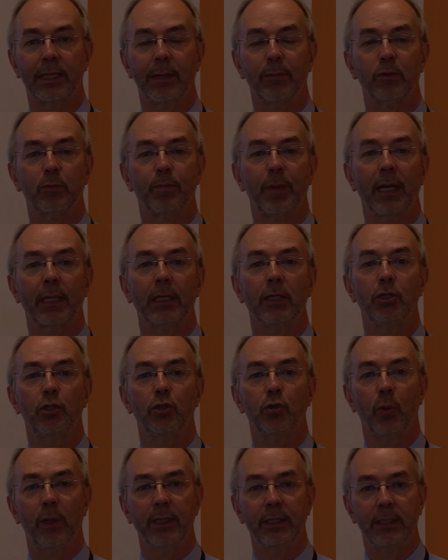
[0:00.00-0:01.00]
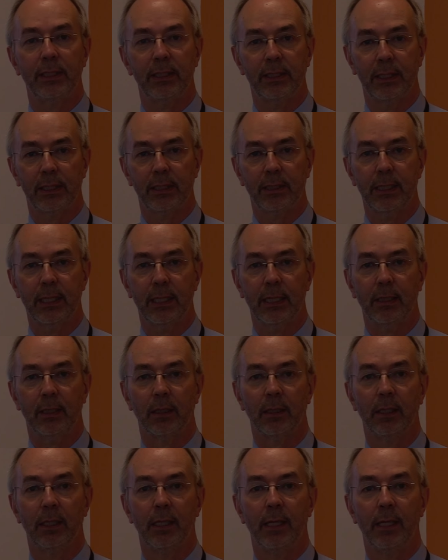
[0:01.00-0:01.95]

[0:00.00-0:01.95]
That was back in 2016.